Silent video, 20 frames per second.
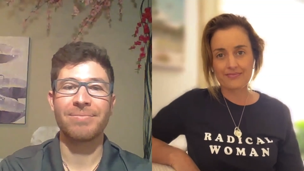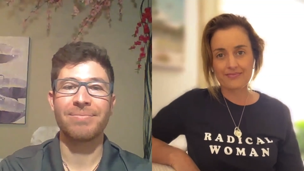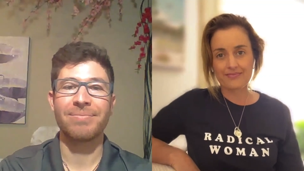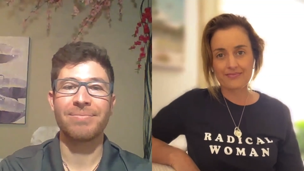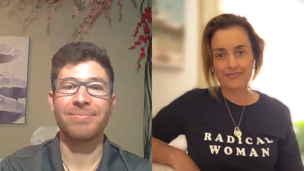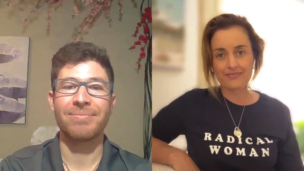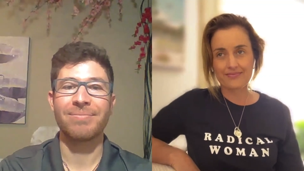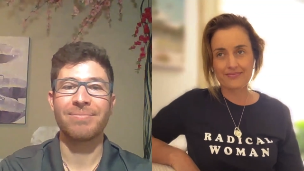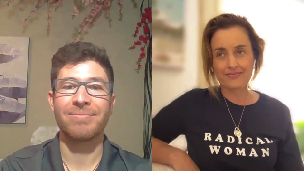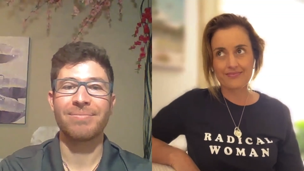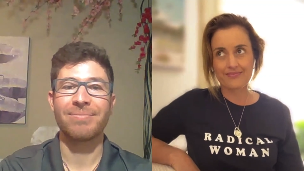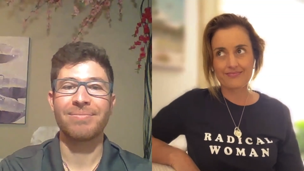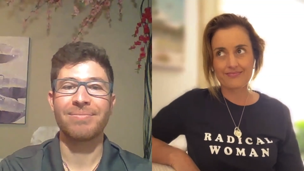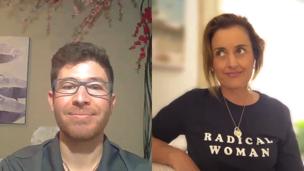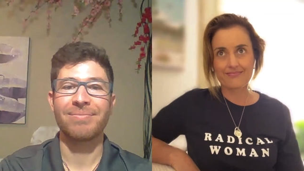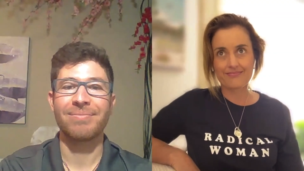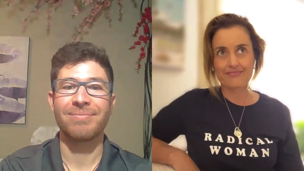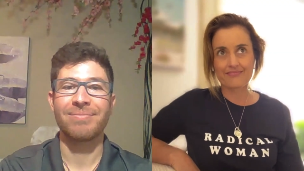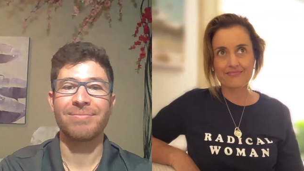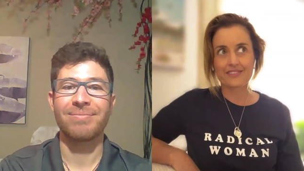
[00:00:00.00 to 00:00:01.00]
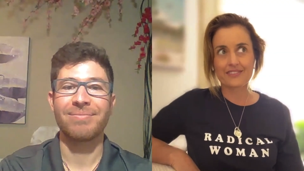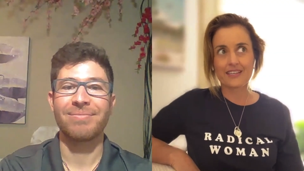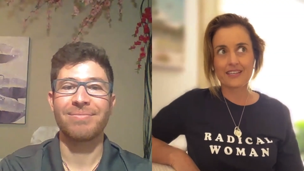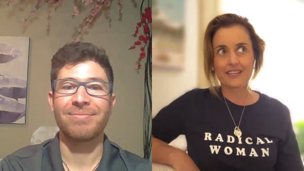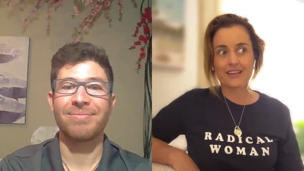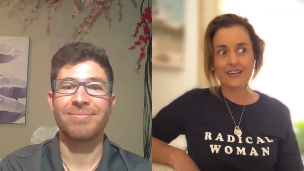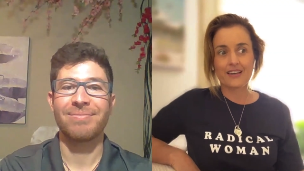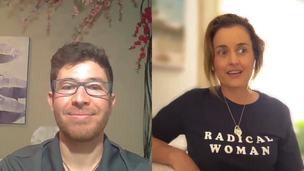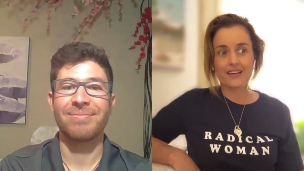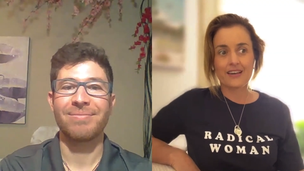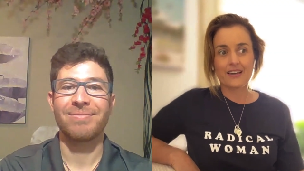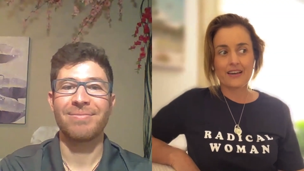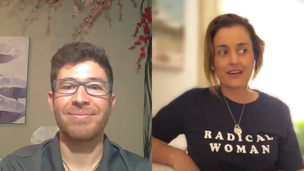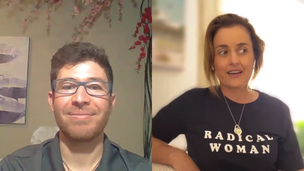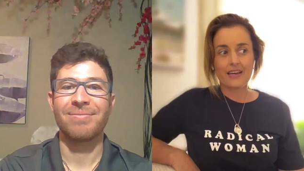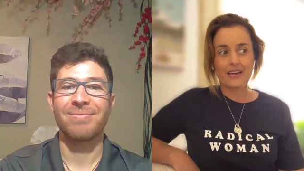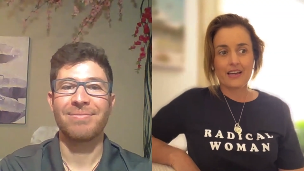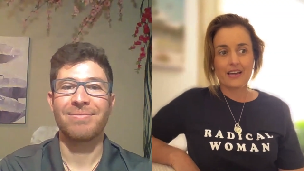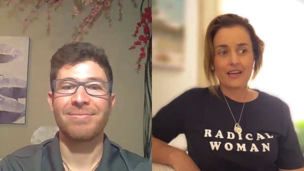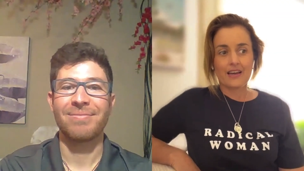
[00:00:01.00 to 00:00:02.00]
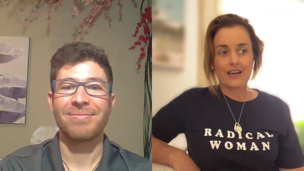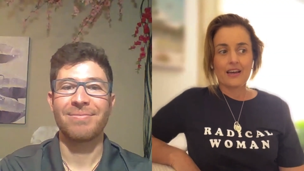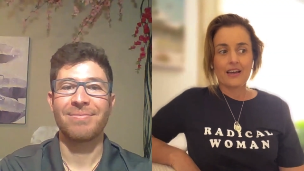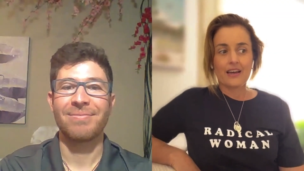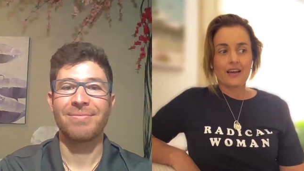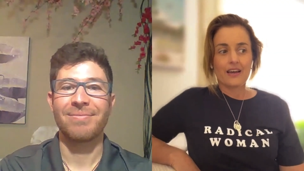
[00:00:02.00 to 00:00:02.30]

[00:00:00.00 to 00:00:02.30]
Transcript: (silence)